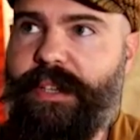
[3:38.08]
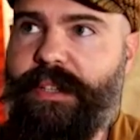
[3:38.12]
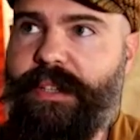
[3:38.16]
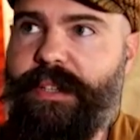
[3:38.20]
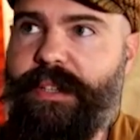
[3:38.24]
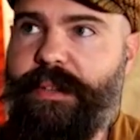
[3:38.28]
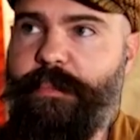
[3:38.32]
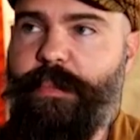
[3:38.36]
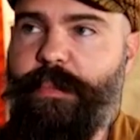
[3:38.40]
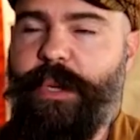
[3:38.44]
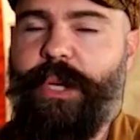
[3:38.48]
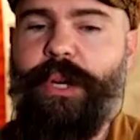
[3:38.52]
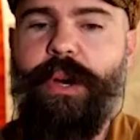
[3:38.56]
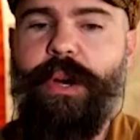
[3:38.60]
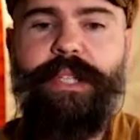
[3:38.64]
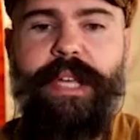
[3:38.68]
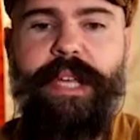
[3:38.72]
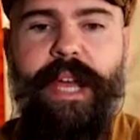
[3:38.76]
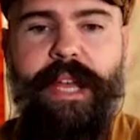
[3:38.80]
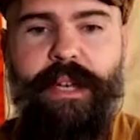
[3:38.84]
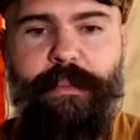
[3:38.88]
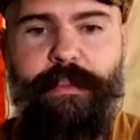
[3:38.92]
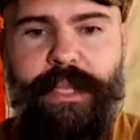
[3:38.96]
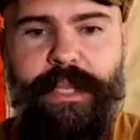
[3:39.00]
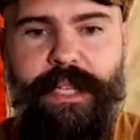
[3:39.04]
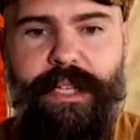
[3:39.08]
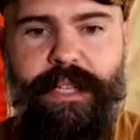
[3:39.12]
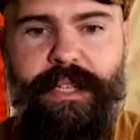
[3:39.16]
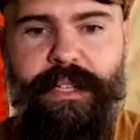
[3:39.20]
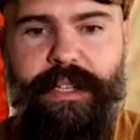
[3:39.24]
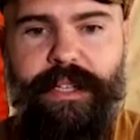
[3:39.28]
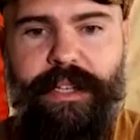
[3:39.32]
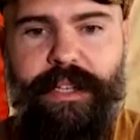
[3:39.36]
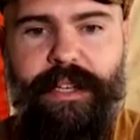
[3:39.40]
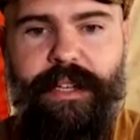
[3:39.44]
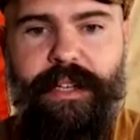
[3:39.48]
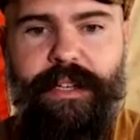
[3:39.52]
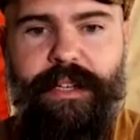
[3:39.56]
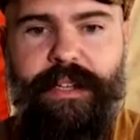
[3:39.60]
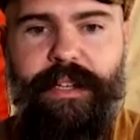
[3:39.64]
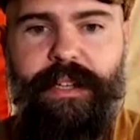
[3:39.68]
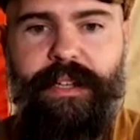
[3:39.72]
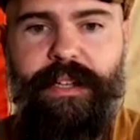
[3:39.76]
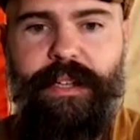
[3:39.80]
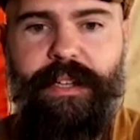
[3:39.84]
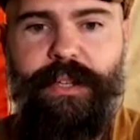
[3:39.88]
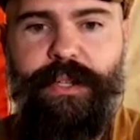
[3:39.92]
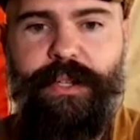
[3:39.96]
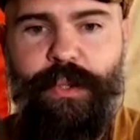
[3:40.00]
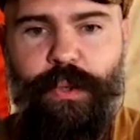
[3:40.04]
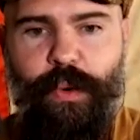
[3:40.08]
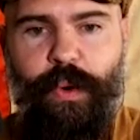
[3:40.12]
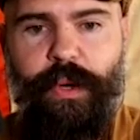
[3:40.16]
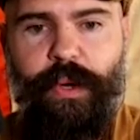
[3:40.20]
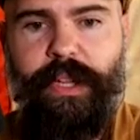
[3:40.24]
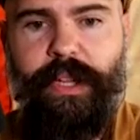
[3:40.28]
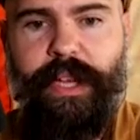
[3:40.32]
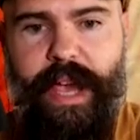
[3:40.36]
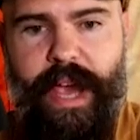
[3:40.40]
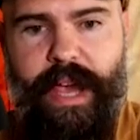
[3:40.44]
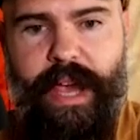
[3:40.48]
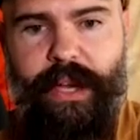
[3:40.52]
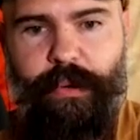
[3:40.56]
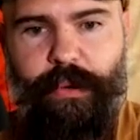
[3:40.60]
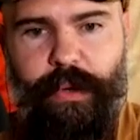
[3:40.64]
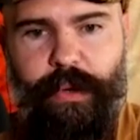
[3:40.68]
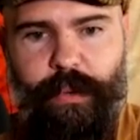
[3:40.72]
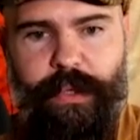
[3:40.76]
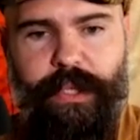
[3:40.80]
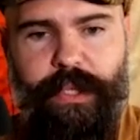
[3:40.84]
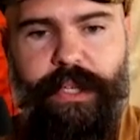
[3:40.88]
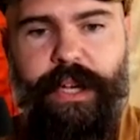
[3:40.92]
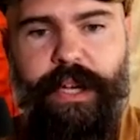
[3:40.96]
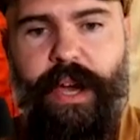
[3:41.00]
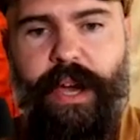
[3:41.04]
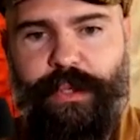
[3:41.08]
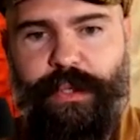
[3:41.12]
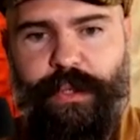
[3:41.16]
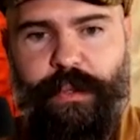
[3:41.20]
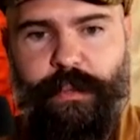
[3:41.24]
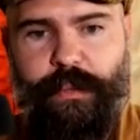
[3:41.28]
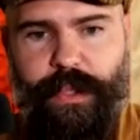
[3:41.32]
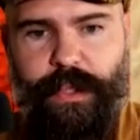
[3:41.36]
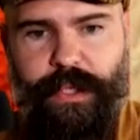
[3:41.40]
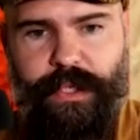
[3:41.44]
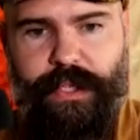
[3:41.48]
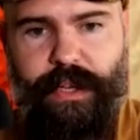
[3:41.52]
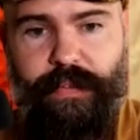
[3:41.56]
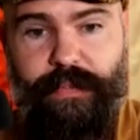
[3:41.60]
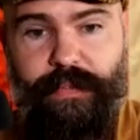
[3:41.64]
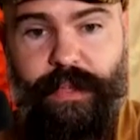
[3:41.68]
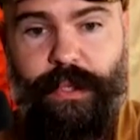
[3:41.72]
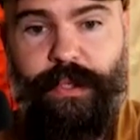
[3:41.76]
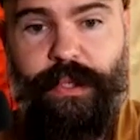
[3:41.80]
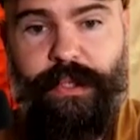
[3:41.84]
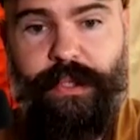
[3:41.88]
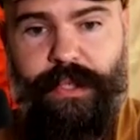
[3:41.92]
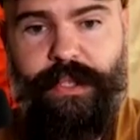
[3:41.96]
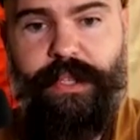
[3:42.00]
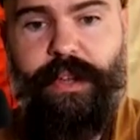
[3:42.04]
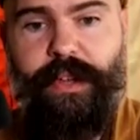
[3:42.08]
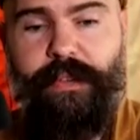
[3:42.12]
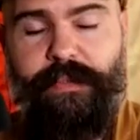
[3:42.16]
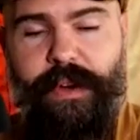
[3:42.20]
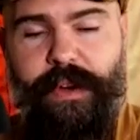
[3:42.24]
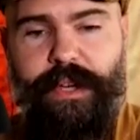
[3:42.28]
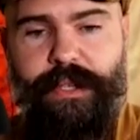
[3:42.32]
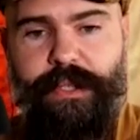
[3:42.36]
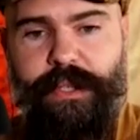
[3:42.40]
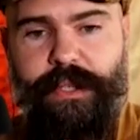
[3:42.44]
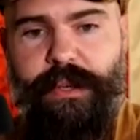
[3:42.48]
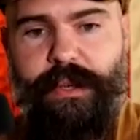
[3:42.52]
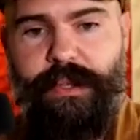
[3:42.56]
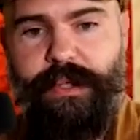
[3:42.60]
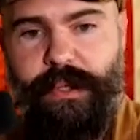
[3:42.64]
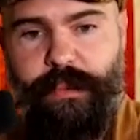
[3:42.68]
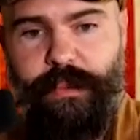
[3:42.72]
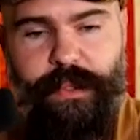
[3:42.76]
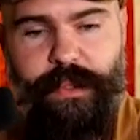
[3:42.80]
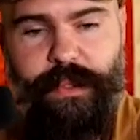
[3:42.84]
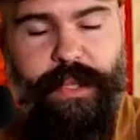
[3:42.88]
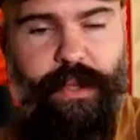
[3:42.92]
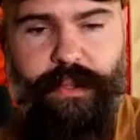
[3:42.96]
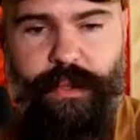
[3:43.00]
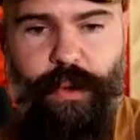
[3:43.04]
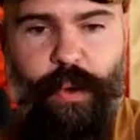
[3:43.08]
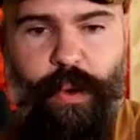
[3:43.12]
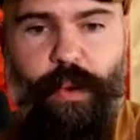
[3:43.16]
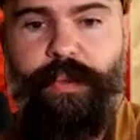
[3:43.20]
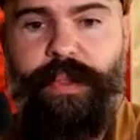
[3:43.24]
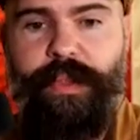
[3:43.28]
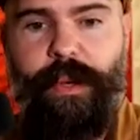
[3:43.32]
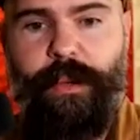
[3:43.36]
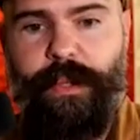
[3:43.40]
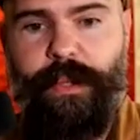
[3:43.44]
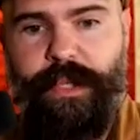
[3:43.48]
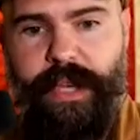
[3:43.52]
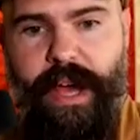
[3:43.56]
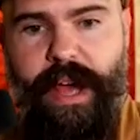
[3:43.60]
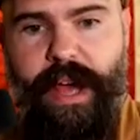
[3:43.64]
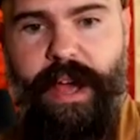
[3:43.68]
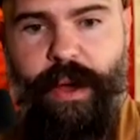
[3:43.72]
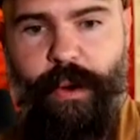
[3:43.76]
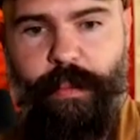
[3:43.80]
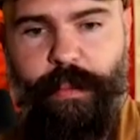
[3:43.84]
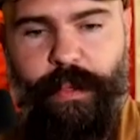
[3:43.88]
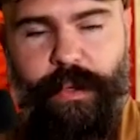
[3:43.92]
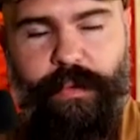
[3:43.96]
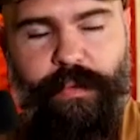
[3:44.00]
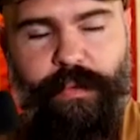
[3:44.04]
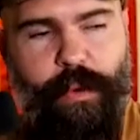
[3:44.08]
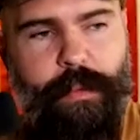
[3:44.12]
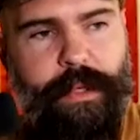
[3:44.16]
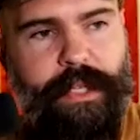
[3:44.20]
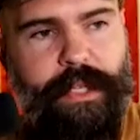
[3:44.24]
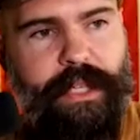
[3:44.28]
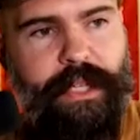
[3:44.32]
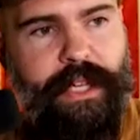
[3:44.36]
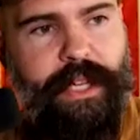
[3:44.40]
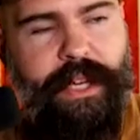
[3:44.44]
because they had to be historically accurate with the costumes and stuff. And they took this stuff very seriously. The whole thing was an eye opener for me.